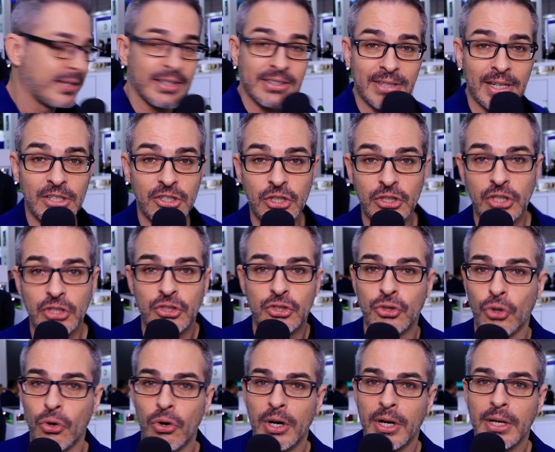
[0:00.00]
they're essentially
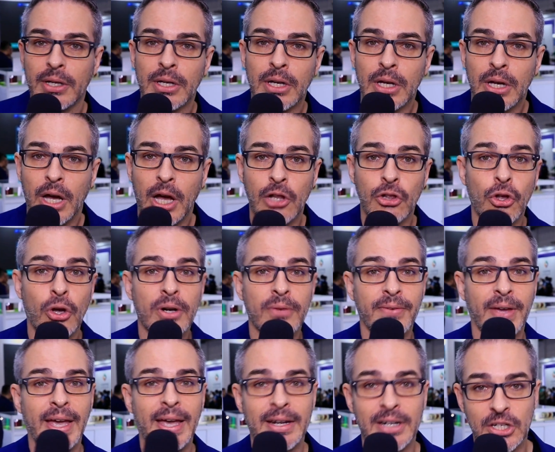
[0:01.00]
storing a lot of
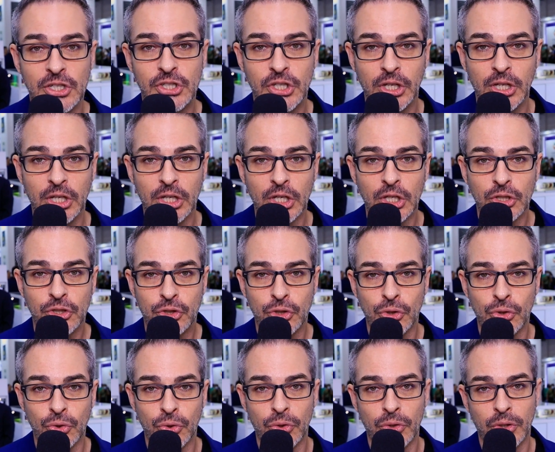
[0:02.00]
energy to
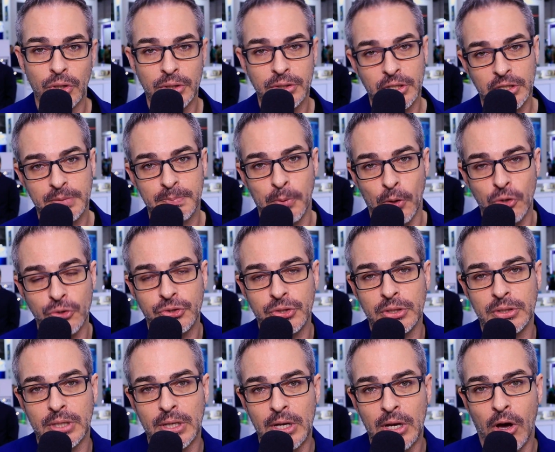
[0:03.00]
uh, dispose
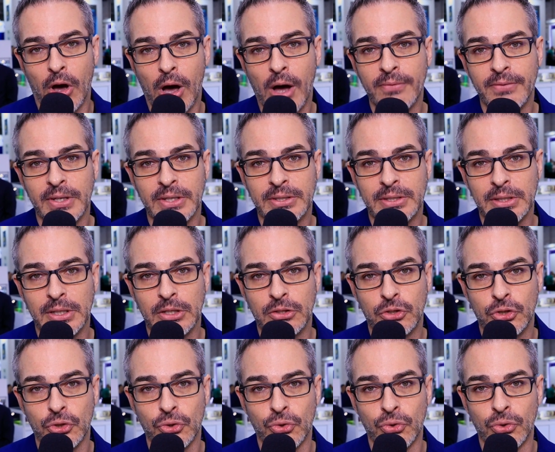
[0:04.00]
it, obviously,
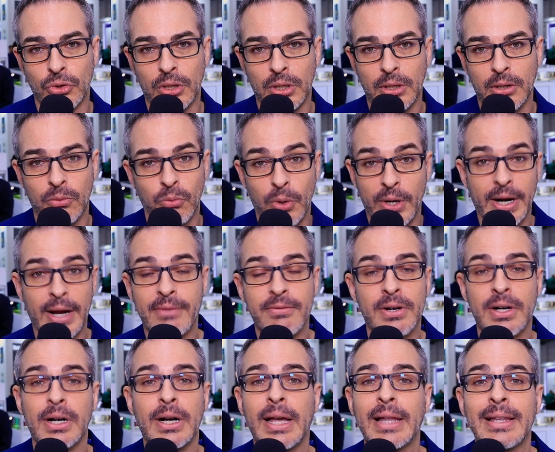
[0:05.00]
to uh,
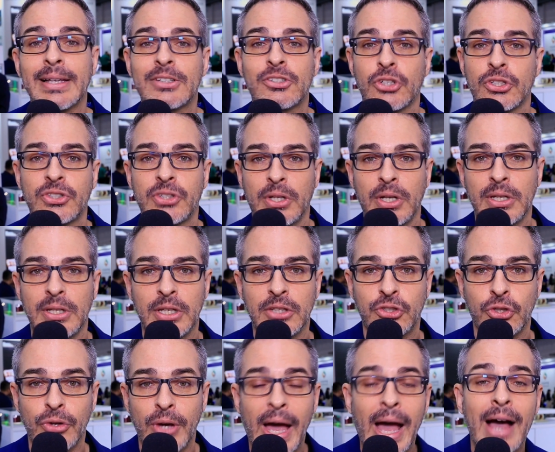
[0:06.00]
whatever electricity
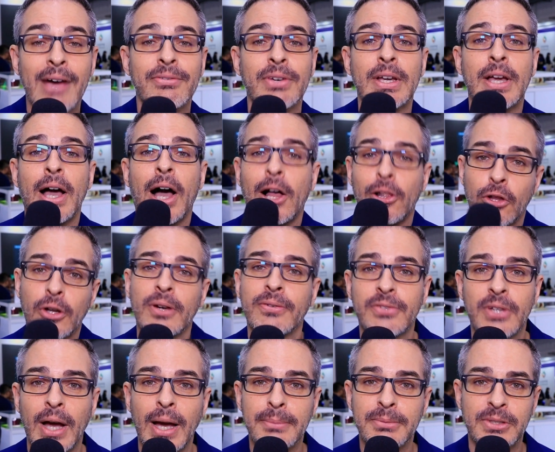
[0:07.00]
needs you have. A lot of
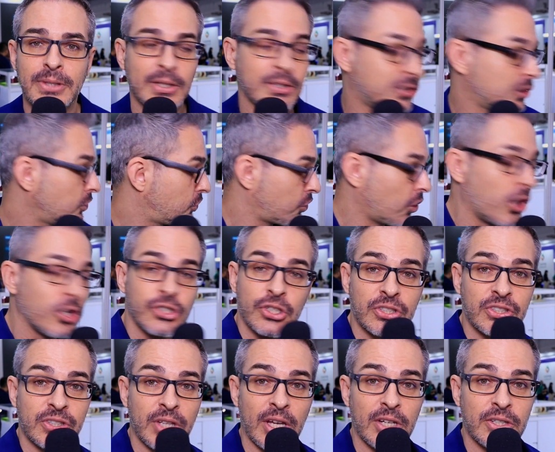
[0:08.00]
times, these are
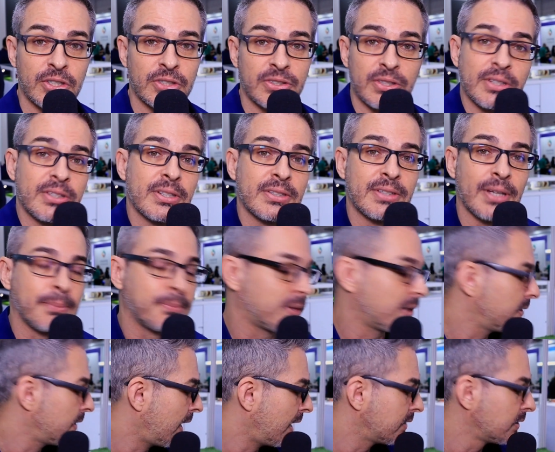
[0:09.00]
charging stations. This is
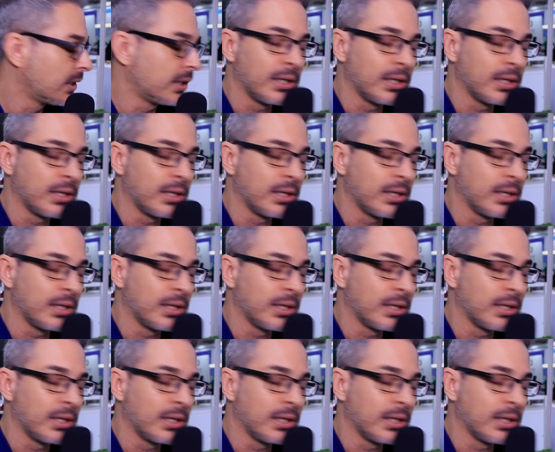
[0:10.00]
something that